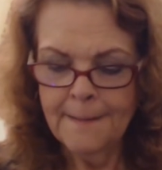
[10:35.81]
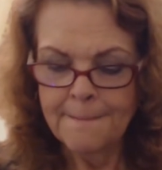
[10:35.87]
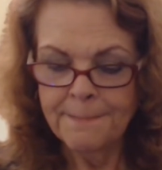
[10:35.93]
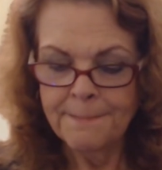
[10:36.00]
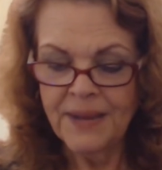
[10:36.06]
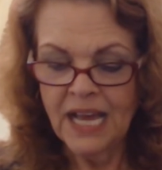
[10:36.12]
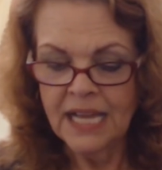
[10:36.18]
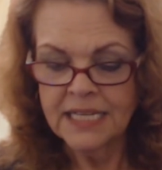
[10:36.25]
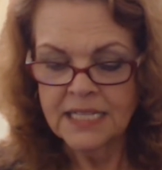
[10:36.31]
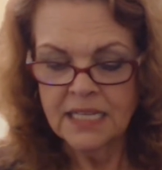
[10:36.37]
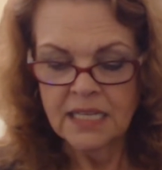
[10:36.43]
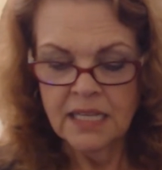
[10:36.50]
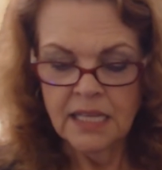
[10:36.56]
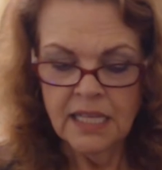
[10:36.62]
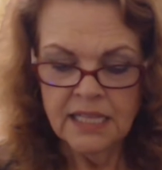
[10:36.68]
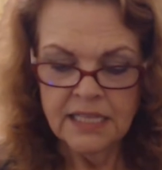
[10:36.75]
But
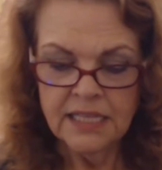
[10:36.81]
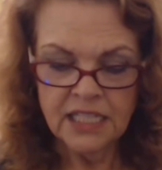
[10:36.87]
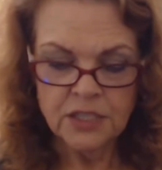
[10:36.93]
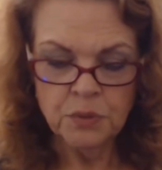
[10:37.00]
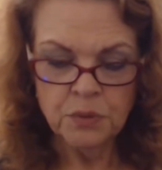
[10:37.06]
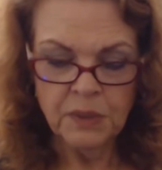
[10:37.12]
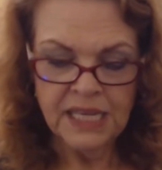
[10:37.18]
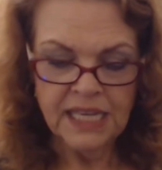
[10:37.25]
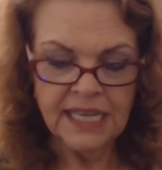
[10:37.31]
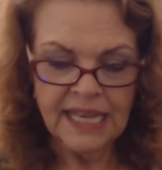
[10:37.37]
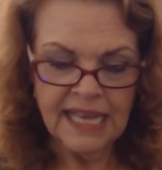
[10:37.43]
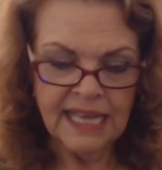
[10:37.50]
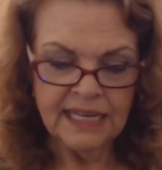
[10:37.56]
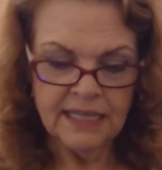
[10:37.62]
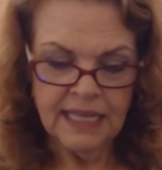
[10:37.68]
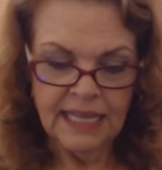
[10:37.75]
this
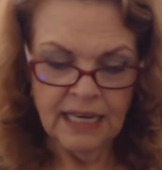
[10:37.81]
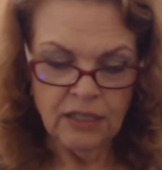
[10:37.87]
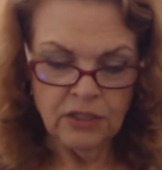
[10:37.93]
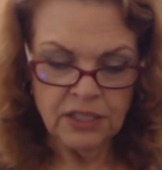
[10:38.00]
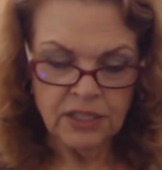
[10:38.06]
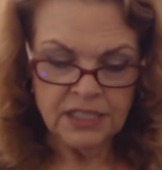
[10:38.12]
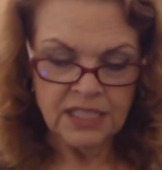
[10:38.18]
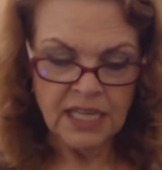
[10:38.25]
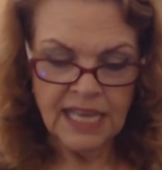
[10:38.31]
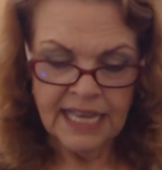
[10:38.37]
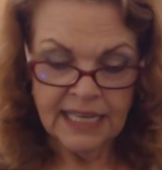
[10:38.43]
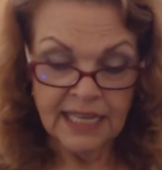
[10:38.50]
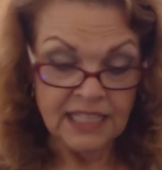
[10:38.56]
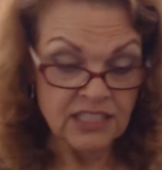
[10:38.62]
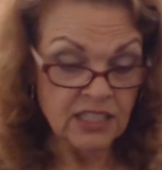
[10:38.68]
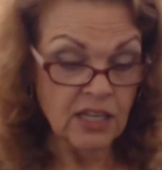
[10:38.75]
weekend, it looks like
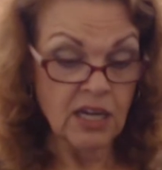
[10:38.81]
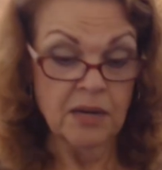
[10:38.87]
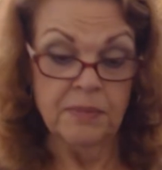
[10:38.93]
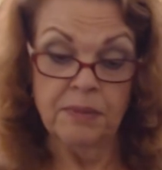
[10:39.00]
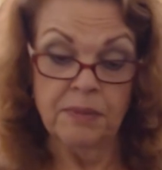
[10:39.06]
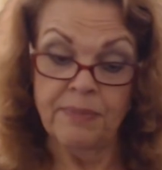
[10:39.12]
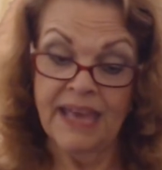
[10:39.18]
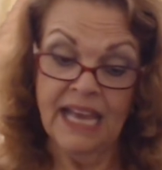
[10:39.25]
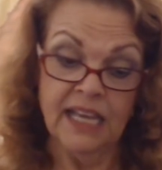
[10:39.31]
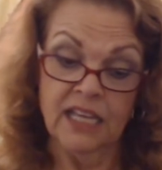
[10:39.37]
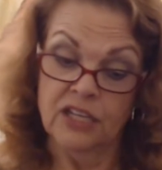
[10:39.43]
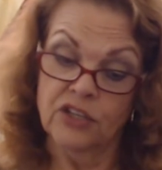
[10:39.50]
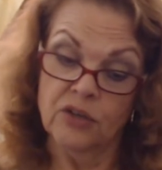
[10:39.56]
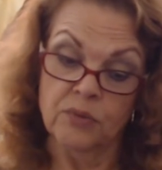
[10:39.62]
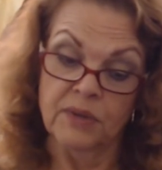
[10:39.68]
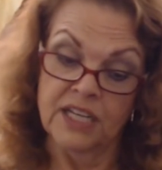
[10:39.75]
it's going to be back in
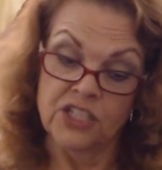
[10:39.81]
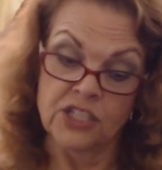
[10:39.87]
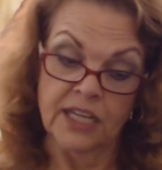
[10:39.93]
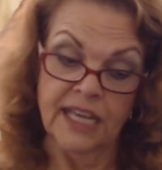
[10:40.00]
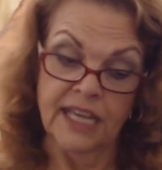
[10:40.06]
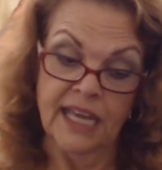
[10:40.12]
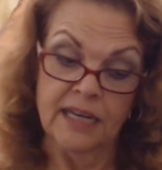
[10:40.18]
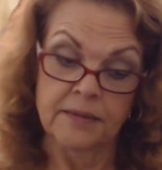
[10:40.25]
your reach again.